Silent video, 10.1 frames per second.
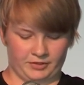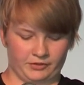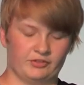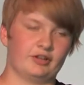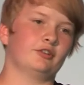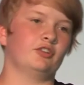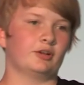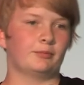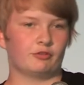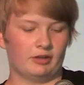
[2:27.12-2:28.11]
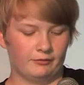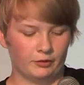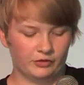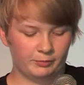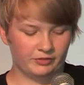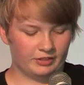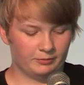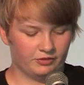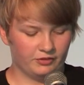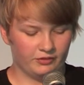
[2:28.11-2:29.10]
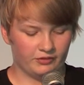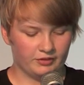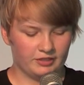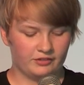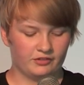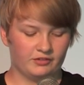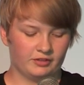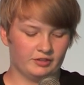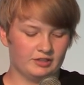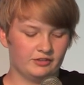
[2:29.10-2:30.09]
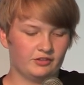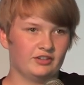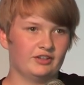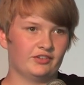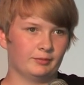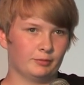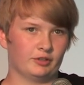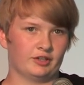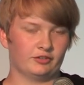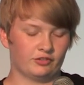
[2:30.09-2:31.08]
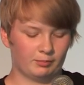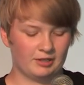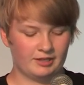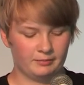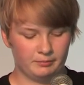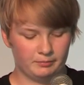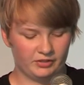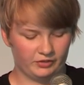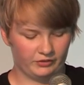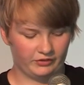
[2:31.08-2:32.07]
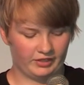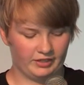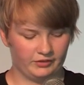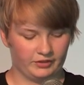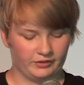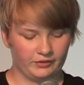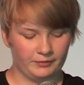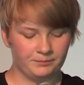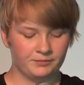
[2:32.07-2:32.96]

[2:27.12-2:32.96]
Stereotypes create false perceptions and can lead to teasing, bullying, and just plain misunderstandings.